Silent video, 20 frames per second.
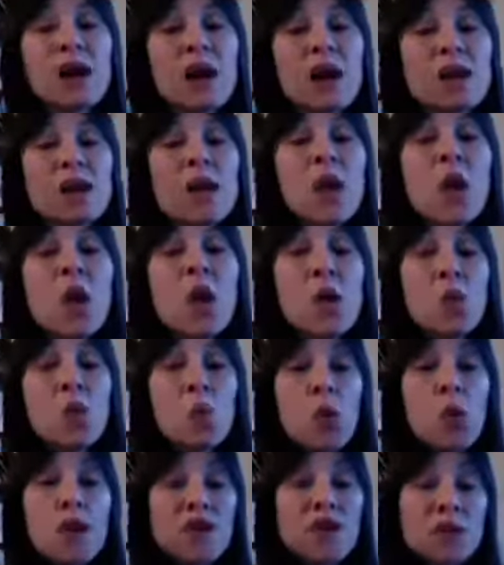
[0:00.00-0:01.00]
on
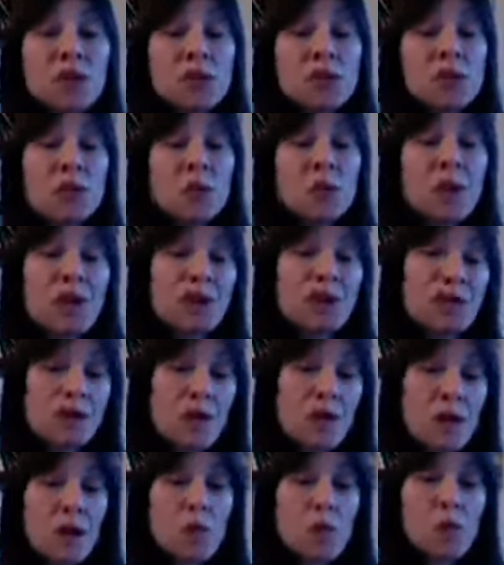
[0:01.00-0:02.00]
what you want
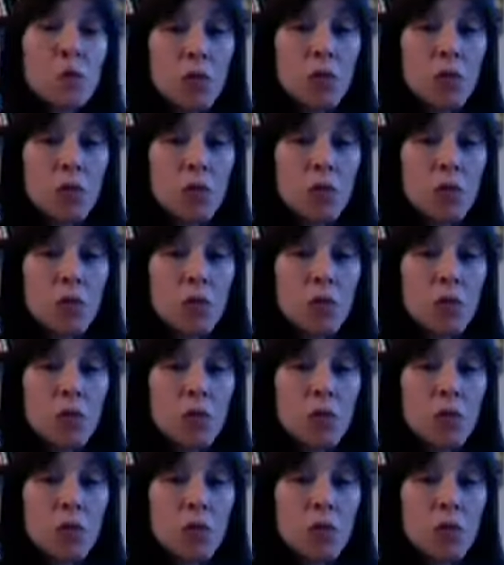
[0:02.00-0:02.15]
to,